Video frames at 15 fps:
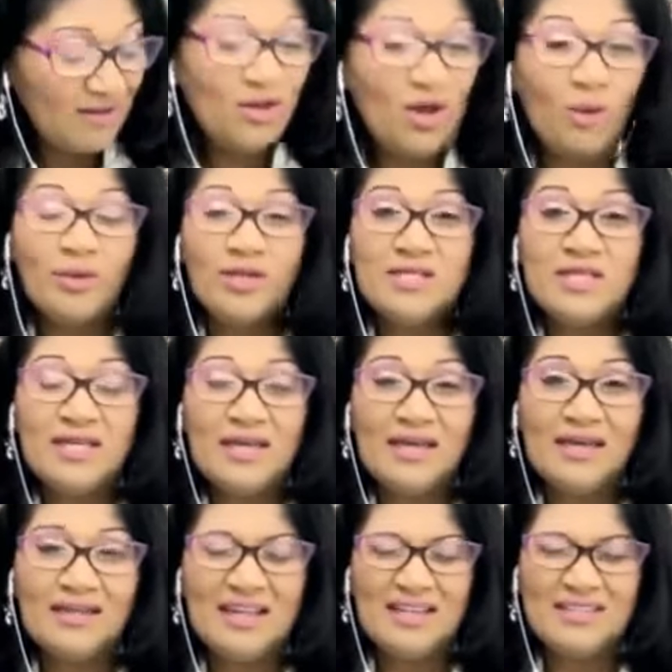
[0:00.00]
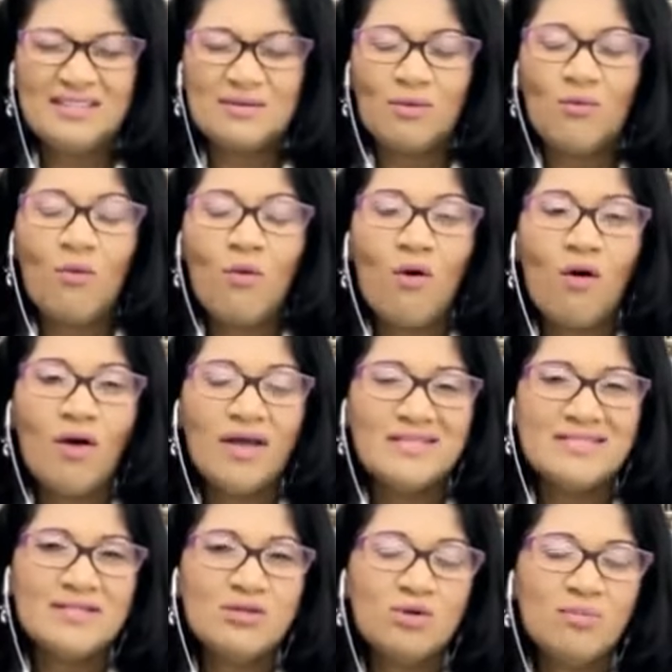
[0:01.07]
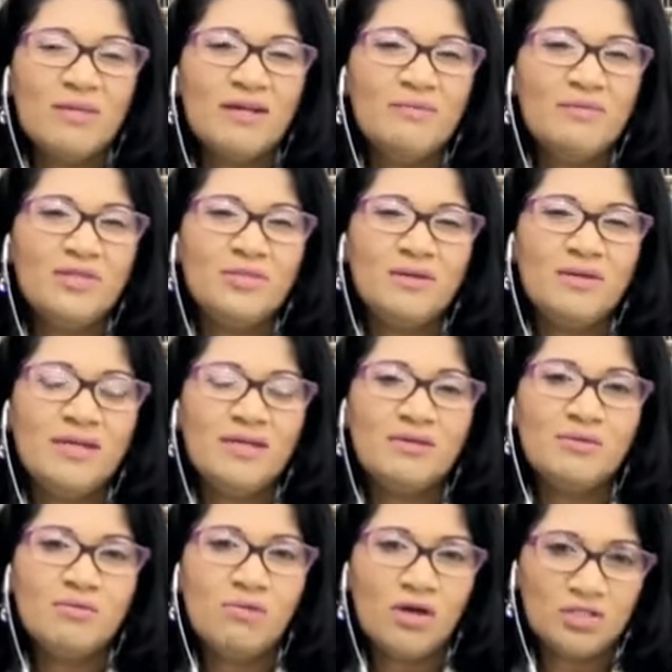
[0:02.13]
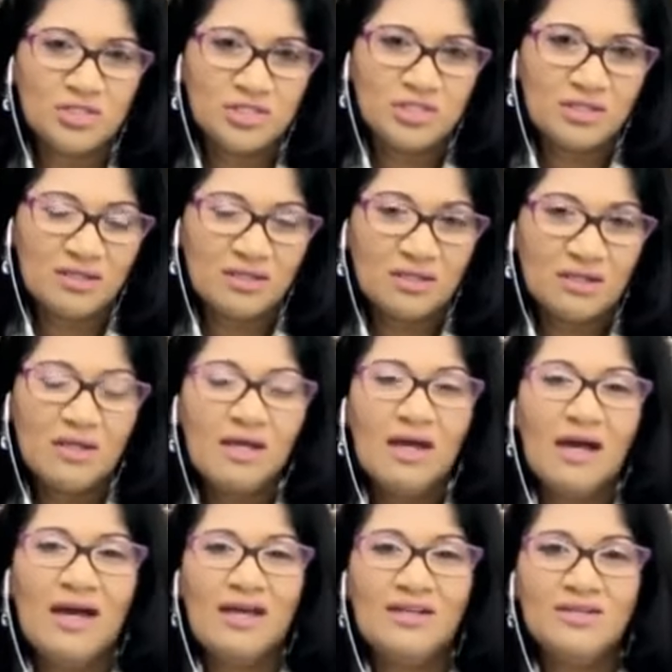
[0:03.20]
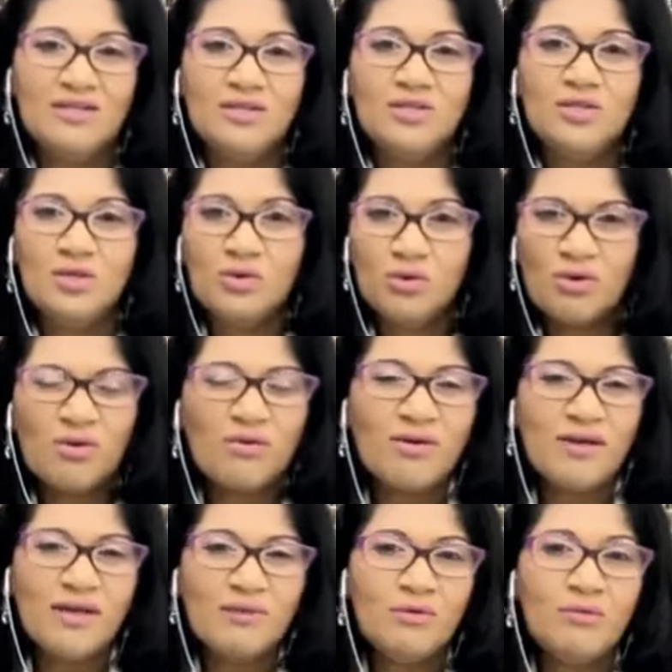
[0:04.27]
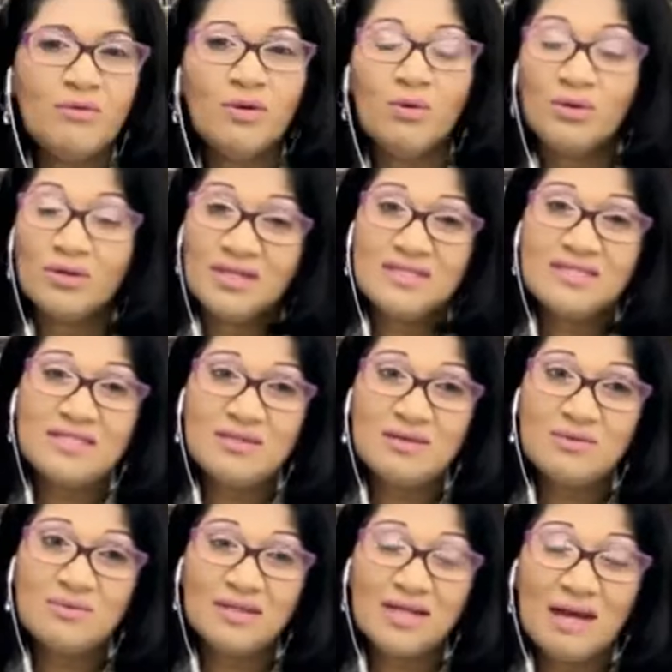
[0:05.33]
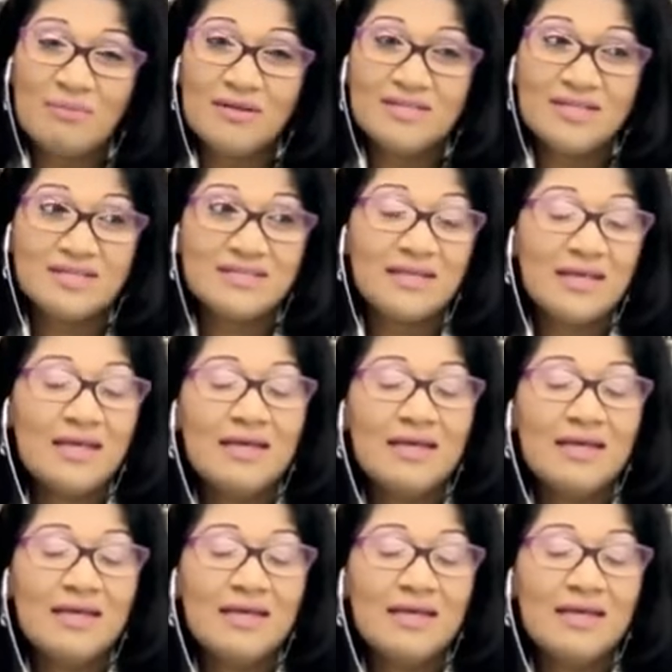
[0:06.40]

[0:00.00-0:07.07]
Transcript: Now we hear that war is looming between Russia and the Ukraine. We will only see what happens. It,